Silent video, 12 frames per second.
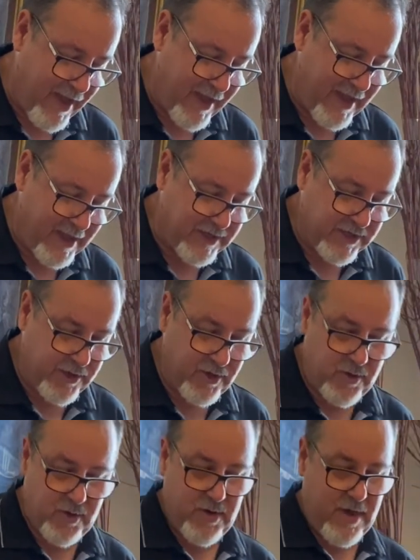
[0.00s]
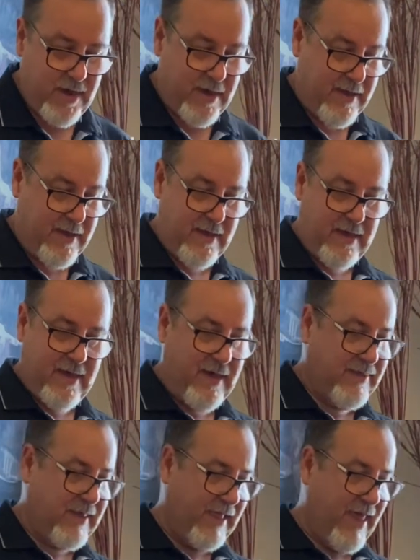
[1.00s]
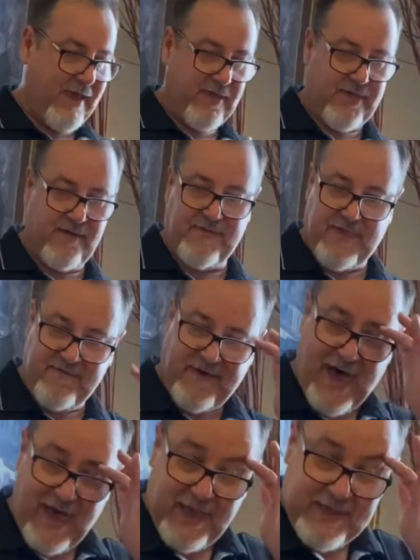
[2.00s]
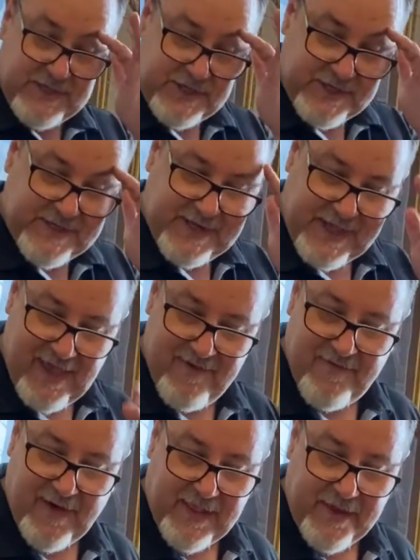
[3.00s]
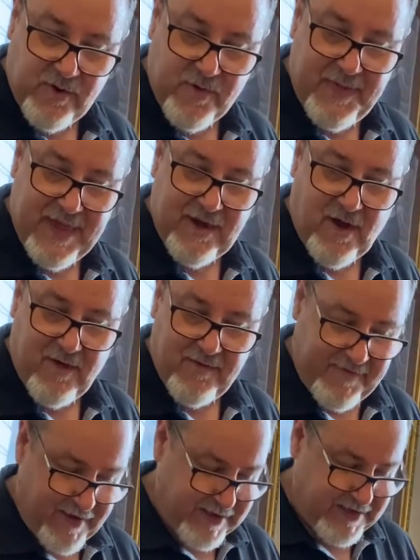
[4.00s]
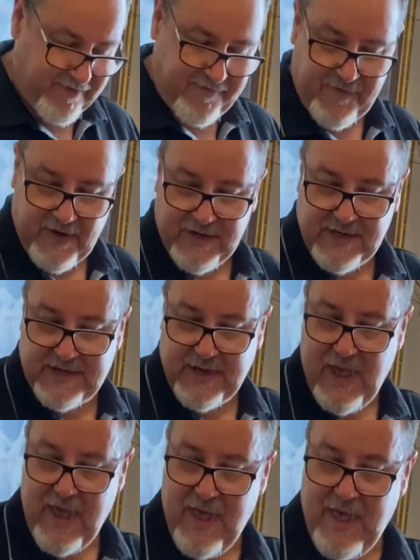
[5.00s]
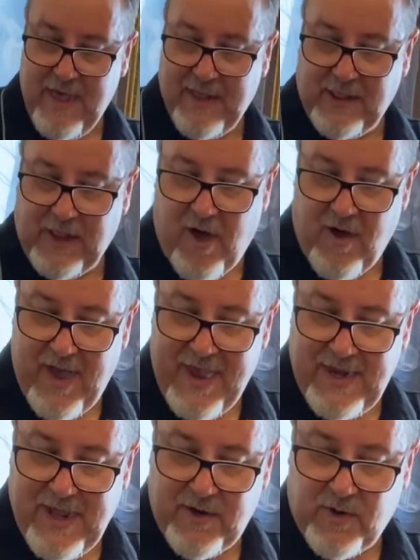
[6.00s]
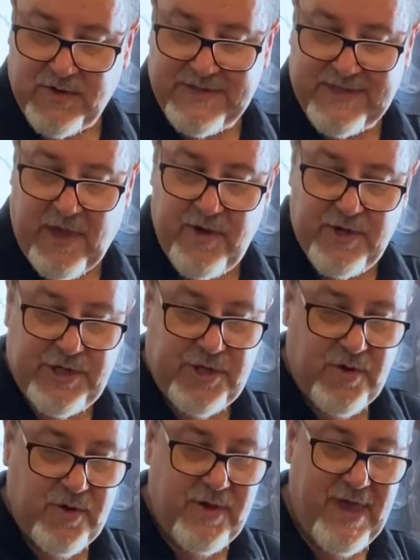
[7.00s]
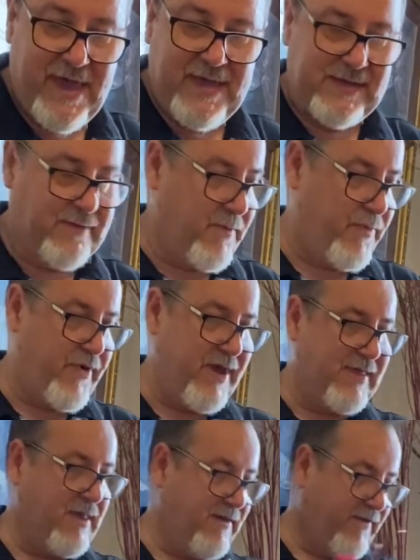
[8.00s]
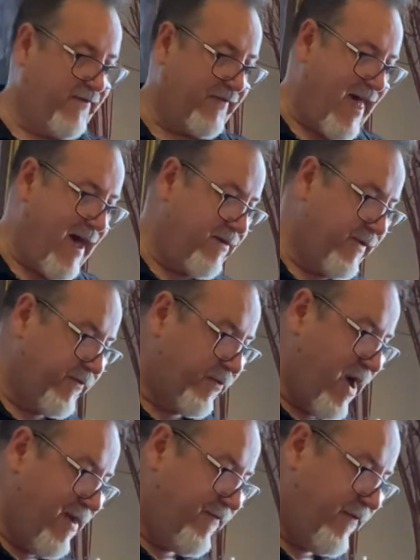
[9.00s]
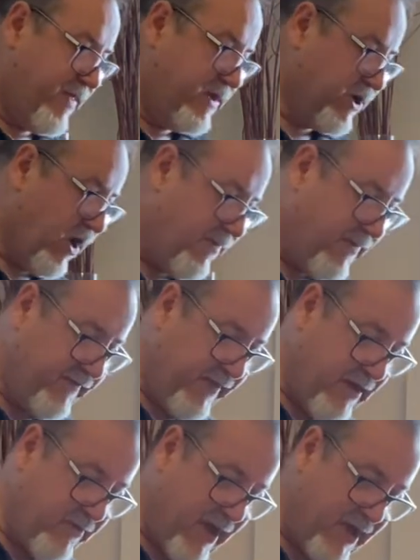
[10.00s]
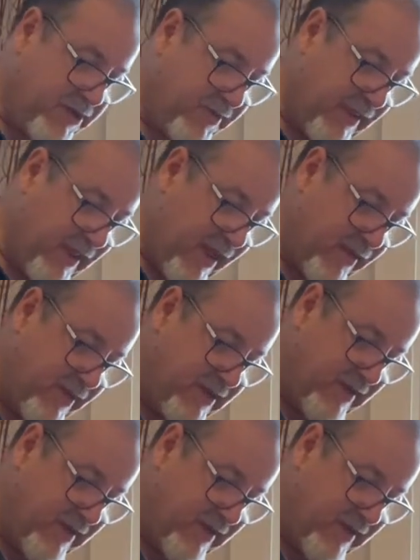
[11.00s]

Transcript: into the length of the vase, just to give a little bit of a different line, and also to bring those flowers right from the top of the arrangement, like we did